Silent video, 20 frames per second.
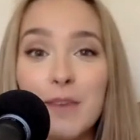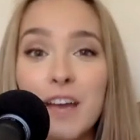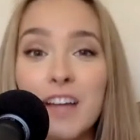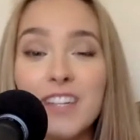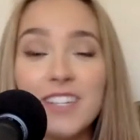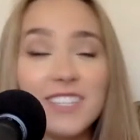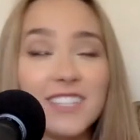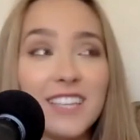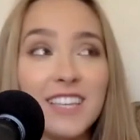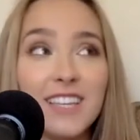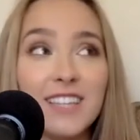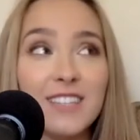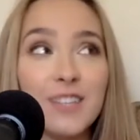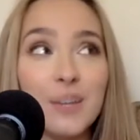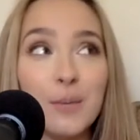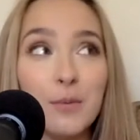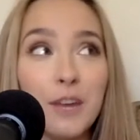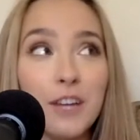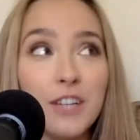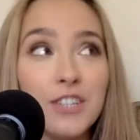I just think it's
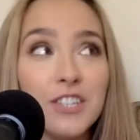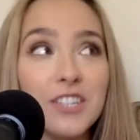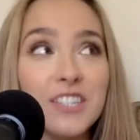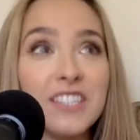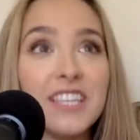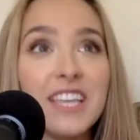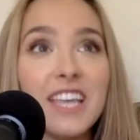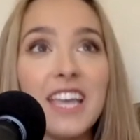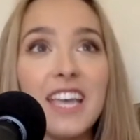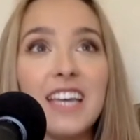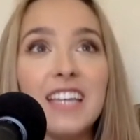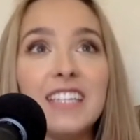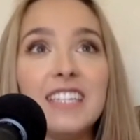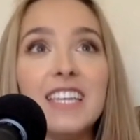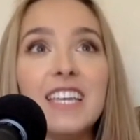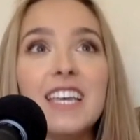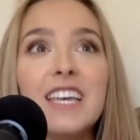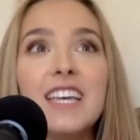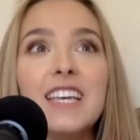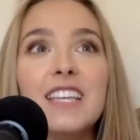so precious, and
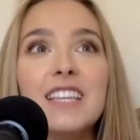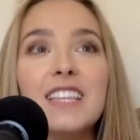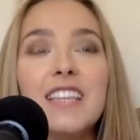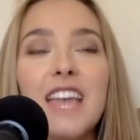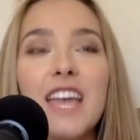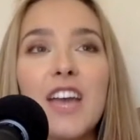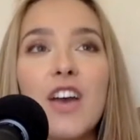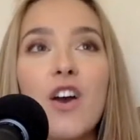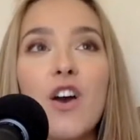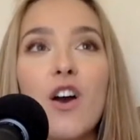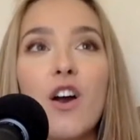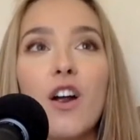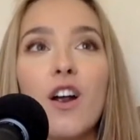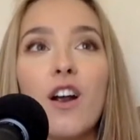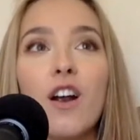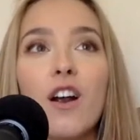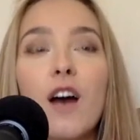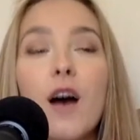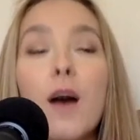they are